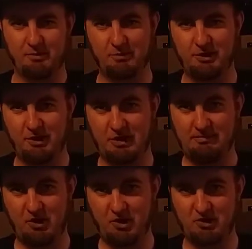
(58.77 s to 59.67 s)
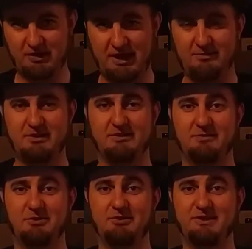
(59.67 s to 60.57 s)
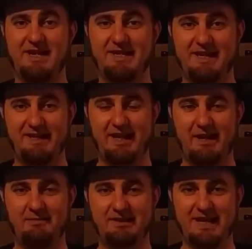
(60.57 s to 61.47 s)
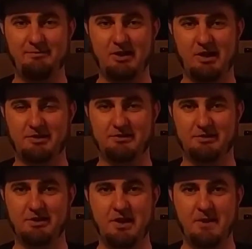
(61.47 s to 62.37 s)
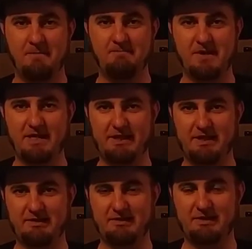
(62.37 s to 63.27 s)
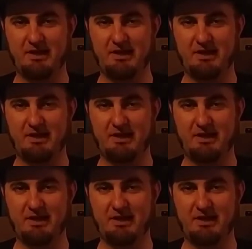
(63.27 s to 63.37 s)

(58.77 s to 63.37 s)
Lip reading: what we call a Pong game system, so dedicated game consoles, mainly in the